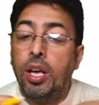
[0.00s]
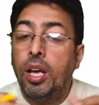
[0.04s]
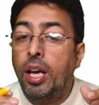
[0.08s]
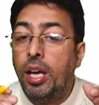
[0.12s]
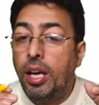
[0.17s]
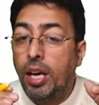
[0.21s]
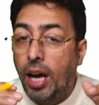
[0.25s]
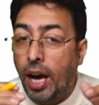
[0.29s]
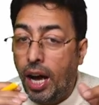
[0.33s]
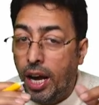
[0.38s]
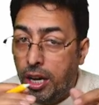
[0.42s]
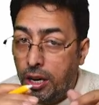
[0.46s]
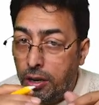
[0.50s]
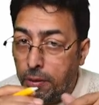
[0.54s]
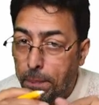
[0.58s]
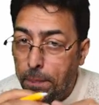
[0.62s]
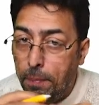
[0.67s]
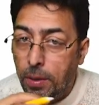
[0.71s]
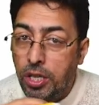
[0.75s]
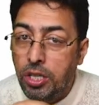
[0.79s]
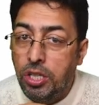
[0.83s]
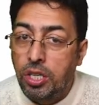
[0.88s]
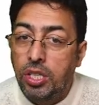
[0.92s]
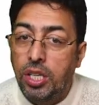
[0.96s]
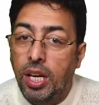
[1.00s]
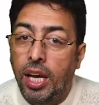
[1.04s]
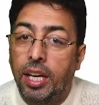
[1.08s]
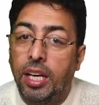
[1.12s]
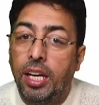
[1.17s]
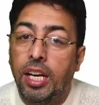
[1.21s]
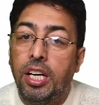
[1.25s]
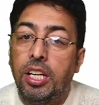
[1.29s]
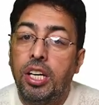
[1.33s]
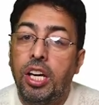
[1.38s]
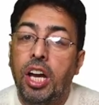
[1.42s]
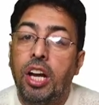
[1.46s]
I repeat it again,
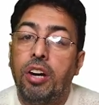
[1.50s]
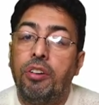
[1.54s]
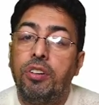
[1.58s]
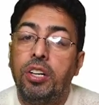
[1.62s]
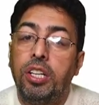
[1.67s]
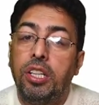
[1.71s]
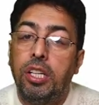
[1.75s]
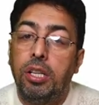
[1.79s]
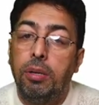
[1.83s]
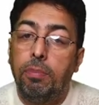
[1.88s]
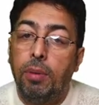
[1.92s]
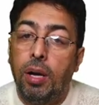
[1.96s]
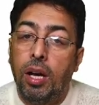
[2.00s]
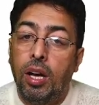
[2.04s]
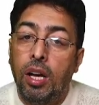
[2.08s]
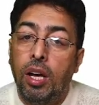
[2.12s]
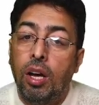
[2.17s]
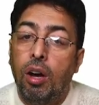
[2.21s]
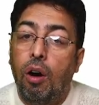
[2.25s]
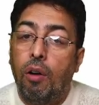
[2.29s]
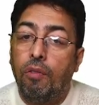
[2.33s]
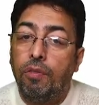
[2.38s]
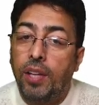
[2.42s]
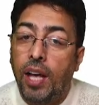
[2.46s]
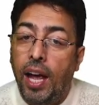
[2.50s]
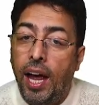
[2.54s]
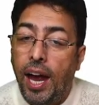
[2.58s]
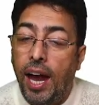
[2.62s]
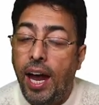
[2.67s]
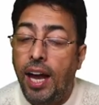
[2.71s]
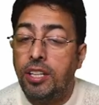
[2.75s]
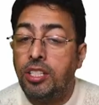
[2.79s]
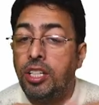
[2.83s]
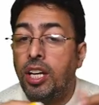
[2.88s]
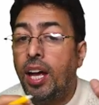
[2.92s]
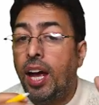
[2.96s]
erythema of the hands,
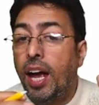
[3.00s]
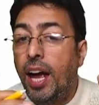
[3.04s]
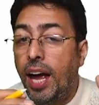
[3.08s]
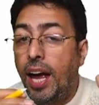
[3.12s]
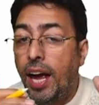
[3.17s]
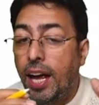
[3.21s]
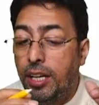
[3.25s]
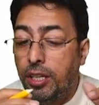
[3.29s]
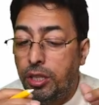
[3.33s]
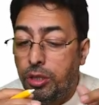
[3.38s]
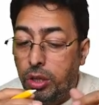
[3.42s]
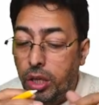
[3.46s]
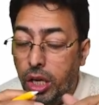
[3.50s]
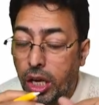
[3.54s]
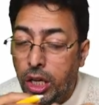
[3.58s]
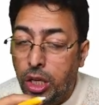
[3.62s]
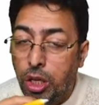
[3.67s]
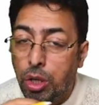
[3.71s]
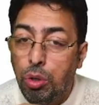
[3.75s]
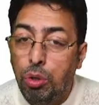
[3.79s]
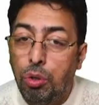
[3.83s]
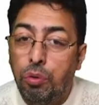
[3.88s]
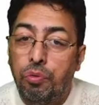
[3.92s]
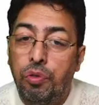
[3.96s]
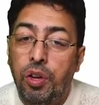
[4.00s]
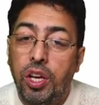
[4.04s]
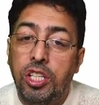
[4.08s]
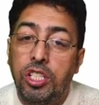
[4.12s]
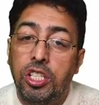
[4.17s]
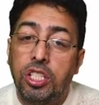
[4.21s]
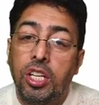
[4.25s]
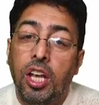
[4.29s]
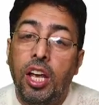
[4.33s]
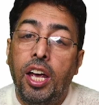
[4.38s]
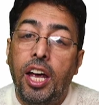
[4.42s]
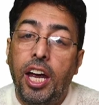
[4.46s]
and in acute phases,
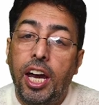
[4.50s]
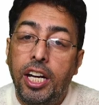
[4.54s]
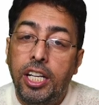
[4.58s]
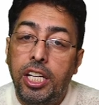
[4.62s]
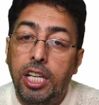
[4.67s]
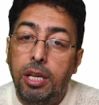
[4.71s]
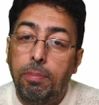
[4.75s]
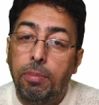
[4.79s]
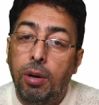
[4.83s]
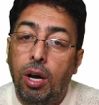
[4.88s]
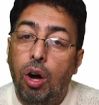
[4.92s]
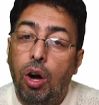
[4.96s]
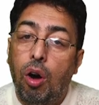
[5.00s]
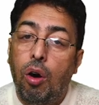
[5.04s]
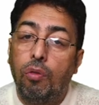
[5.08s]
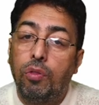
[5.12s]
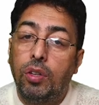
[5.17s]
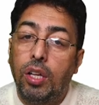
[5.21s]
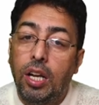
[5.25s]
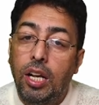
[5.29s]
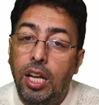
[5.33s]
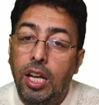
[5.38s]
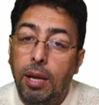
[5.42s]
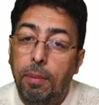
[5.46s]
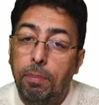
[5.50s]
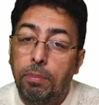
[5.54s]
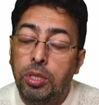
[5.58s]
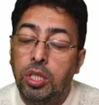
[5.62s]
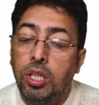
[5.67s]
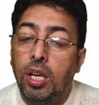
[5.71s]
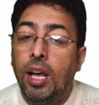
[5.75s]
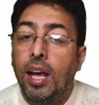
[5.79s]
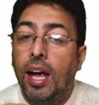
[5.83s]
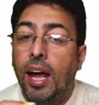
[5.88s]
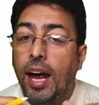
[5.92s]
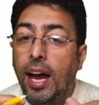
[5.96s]
edema of the limbs,
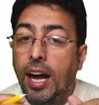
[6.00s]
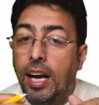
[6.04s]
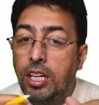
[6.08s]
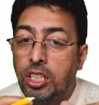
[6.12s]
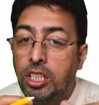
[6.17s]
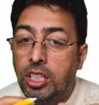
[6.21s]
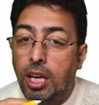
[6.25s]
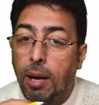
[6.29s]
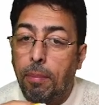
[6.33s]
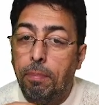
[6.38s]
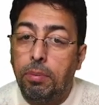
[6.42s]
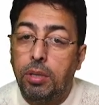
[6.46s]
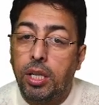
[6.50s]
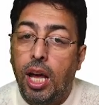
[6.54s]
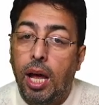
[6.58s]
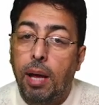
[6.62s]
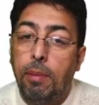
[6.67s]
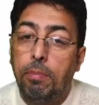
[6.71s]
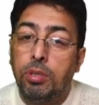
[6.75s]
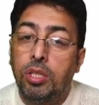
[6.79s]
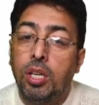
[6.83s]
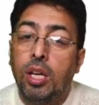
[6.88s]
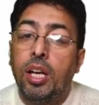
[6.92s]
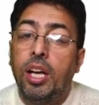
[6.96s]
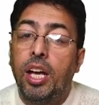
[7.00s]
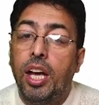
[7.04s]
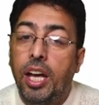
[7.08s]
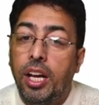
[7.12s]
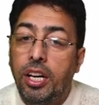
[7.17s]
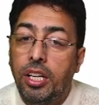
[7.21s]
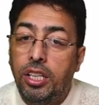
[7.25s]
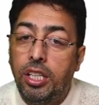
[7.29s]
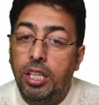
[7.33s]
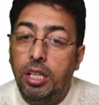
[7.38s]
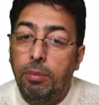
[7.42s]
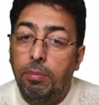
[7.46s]
and sometimes
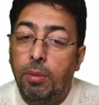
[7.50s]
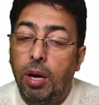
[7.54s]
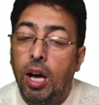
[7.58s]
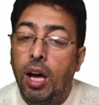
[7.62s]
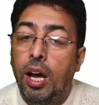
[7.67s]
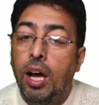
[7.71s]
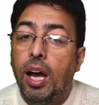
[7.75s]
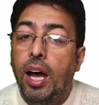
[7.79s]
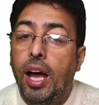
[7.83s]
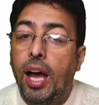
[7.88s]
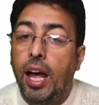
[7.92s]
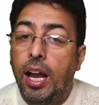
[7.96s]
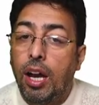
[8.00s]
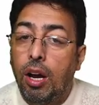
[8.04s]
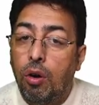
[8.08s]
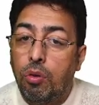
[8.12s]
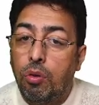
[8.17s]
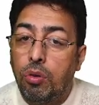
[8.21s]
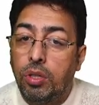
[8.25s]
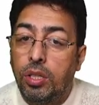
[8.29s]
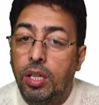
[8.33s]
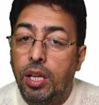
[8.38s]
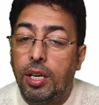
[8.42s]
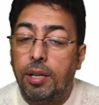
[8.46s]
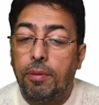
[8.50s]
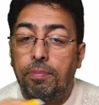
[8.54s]
erythema around the